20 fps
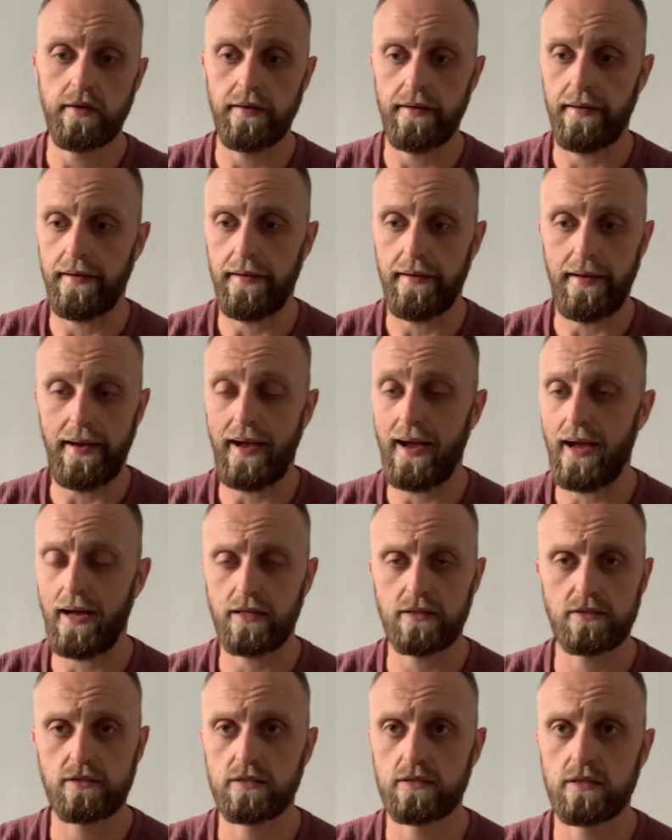
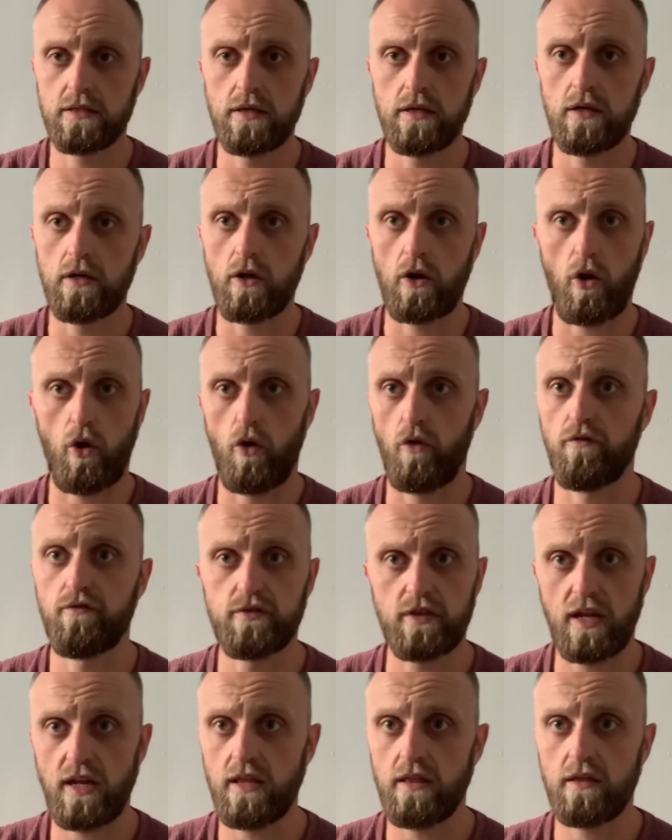hats, gloves,
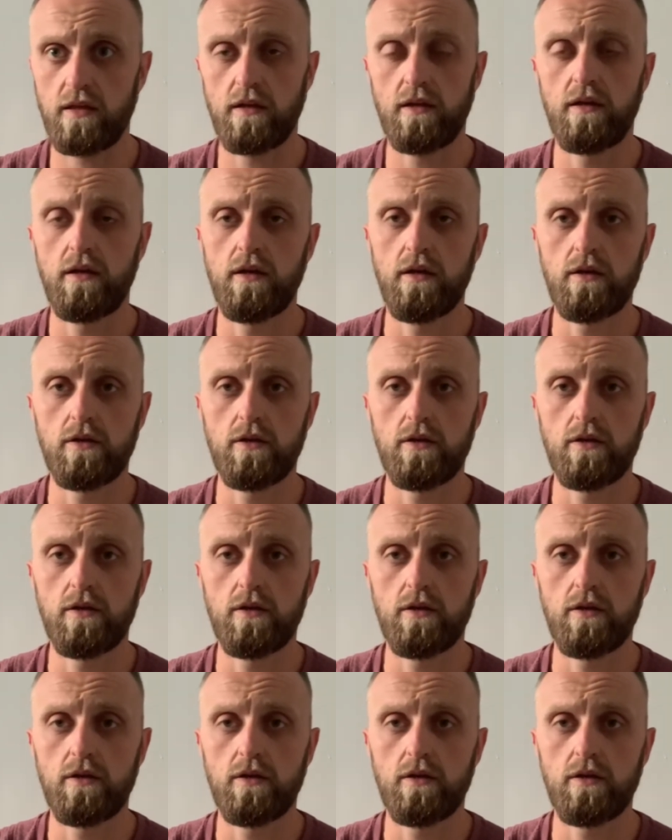anything in